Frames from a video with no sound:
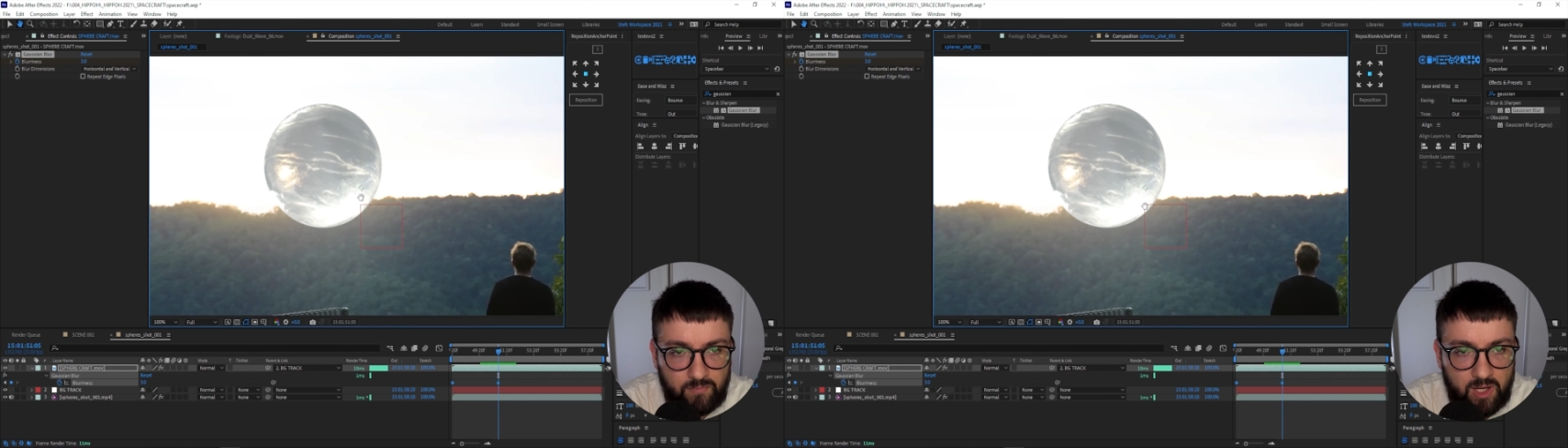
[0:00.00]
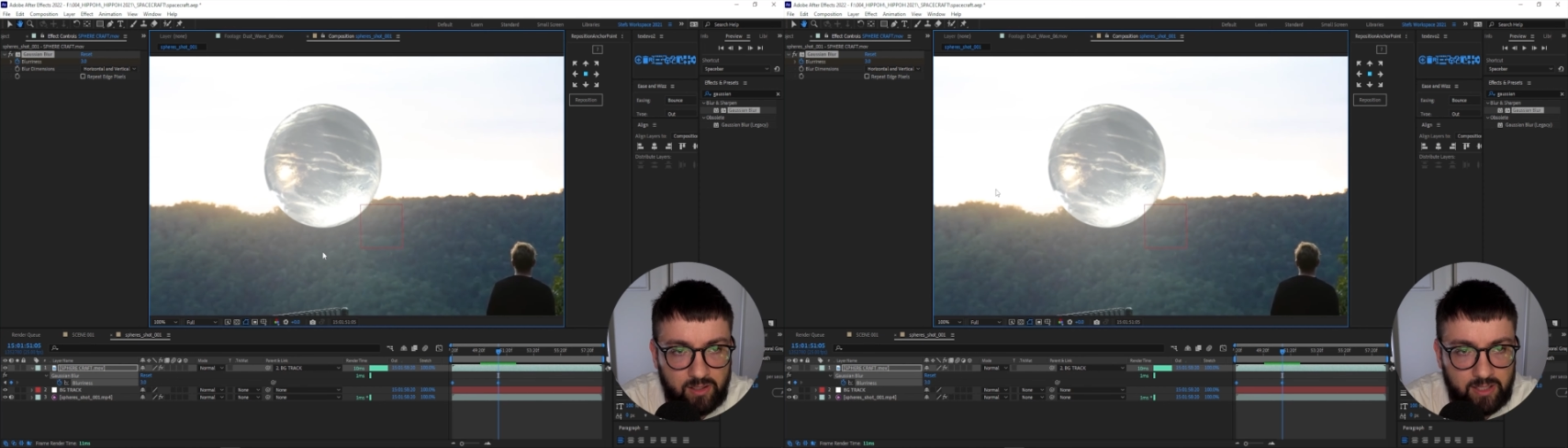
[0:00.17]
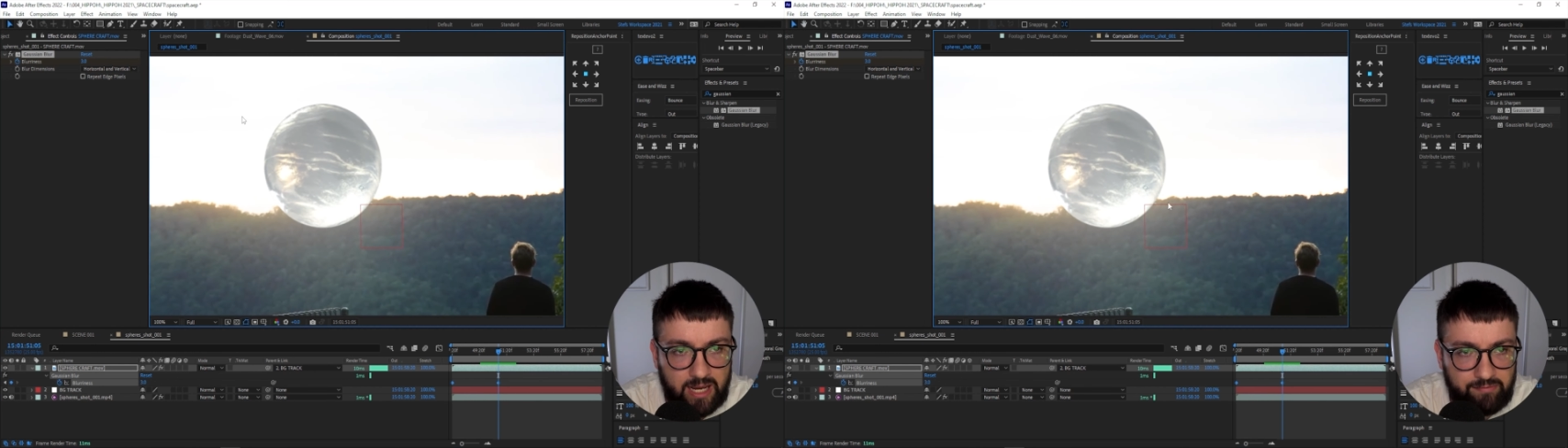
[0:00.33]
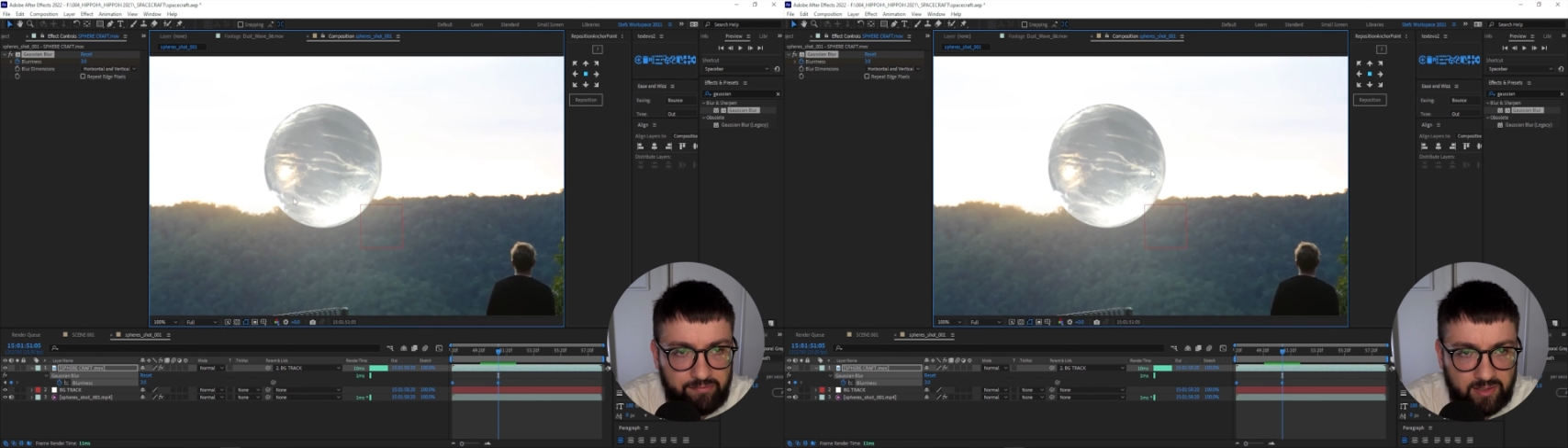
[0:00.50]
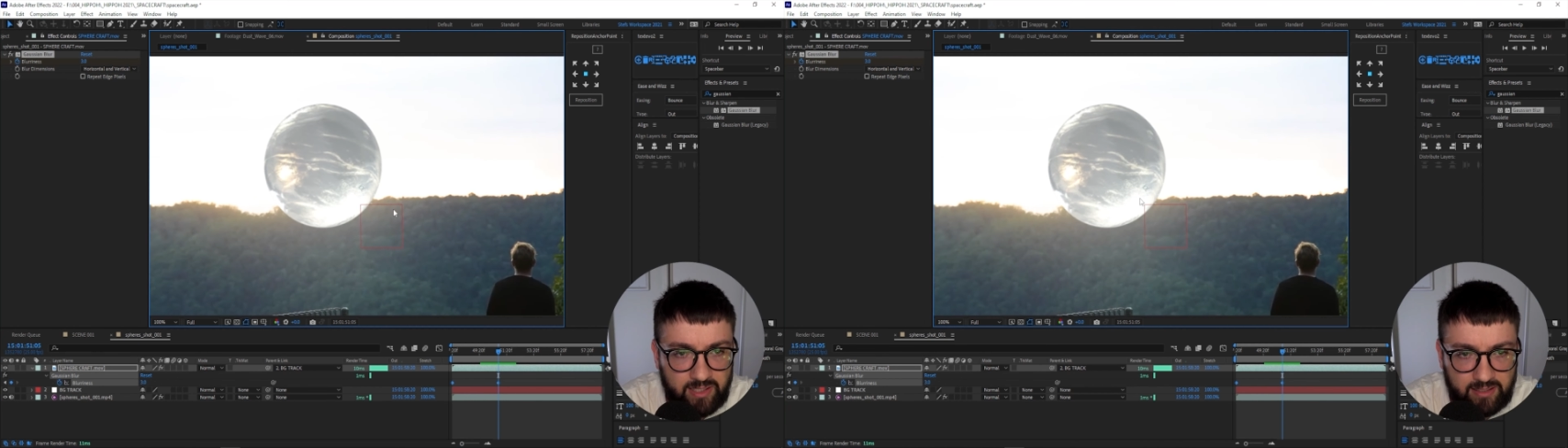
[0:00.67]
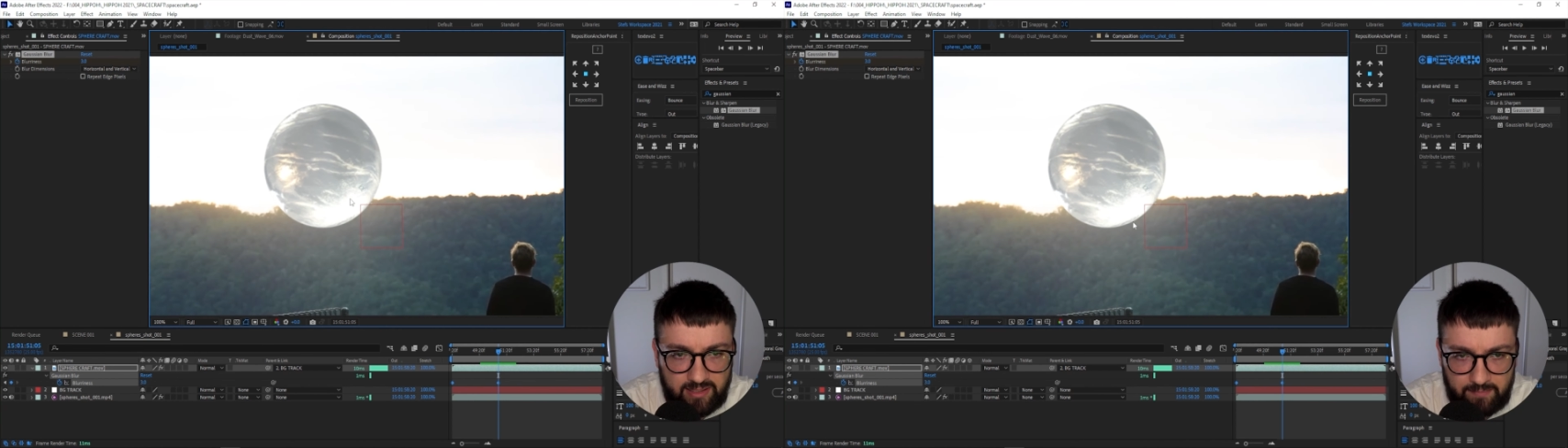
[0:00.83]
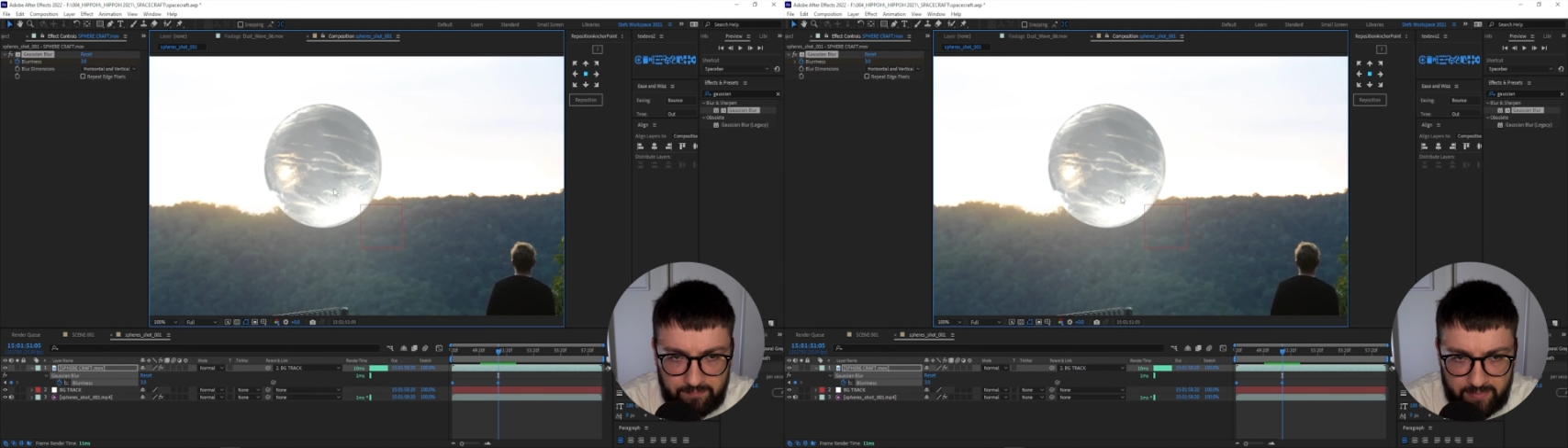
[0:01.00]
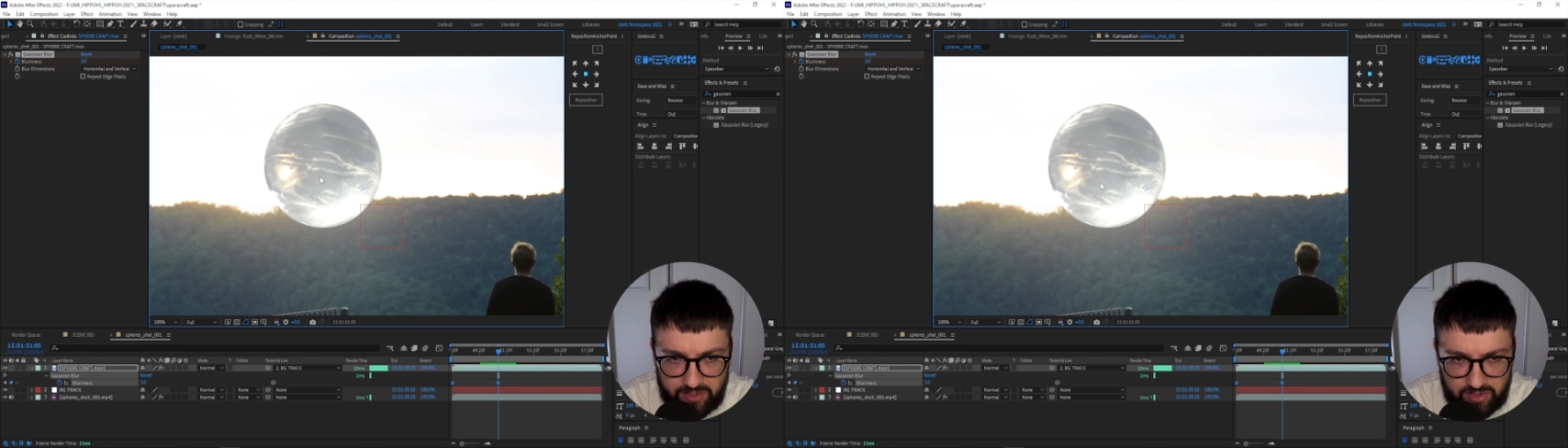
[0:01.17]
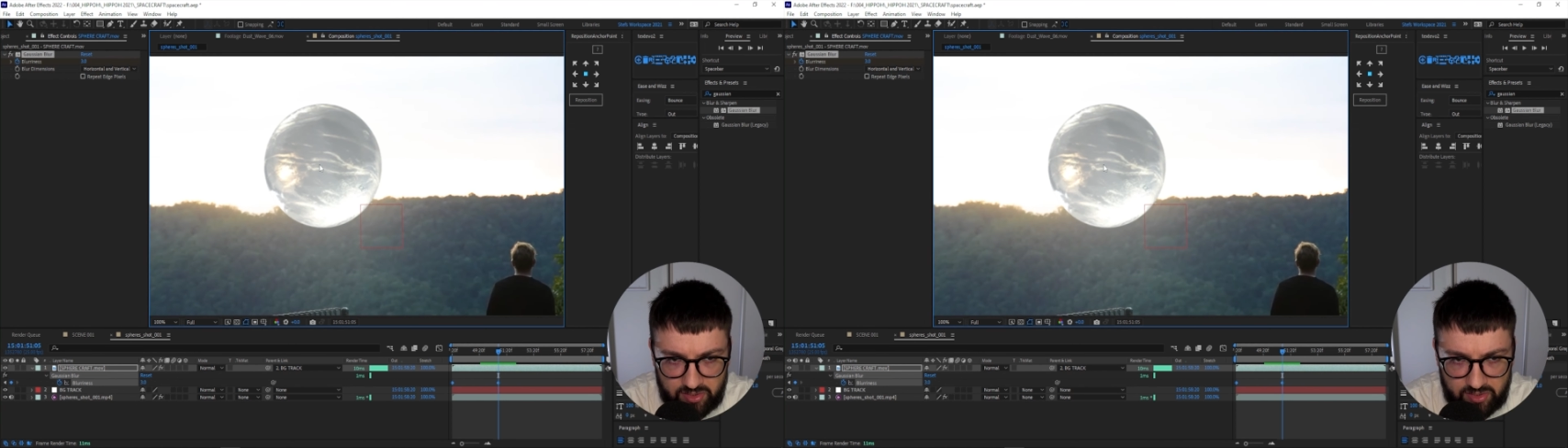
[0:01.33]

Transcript: Okay, I feel like that matches